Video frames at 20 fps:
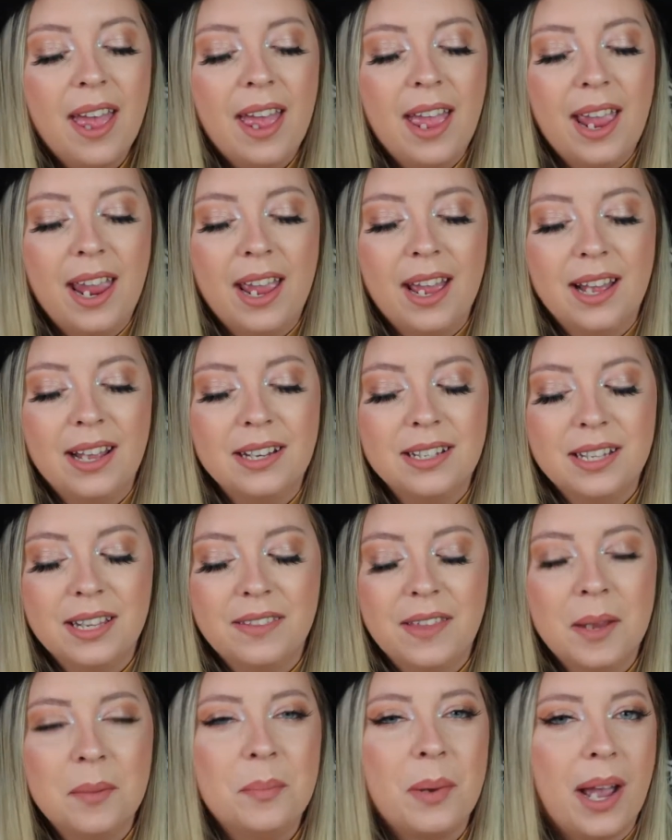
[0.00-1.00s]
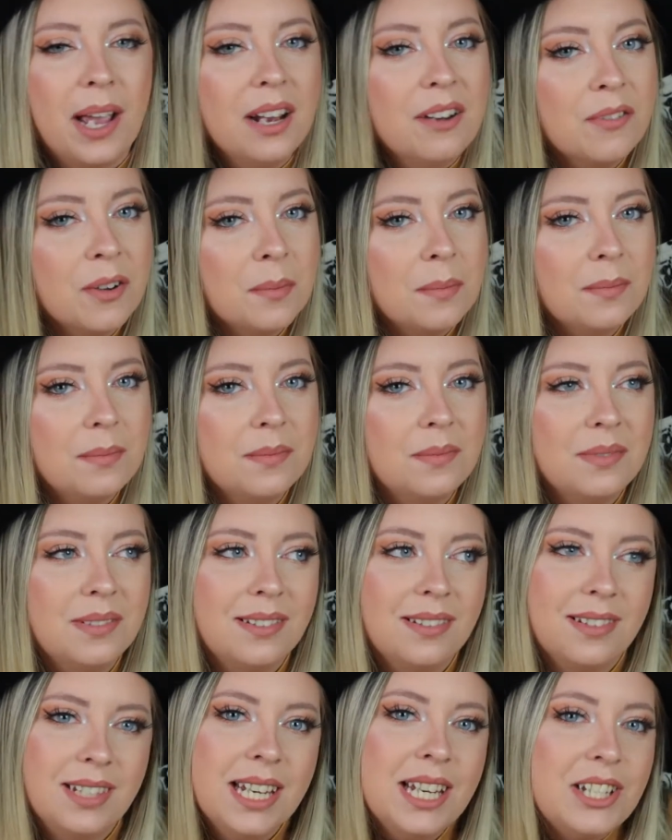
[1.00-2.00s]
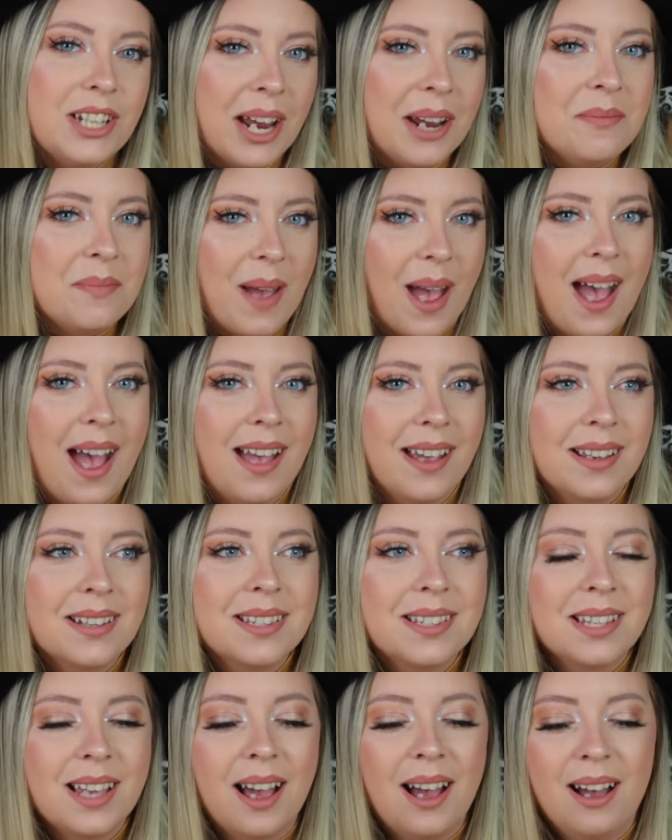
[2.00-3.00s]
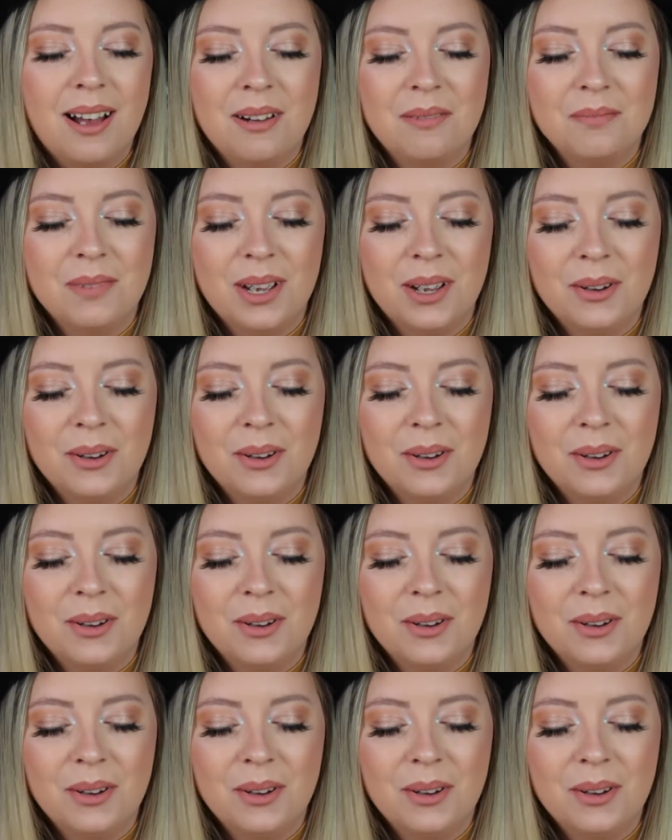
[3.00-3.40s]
and they buy it from TJ Maxx, um,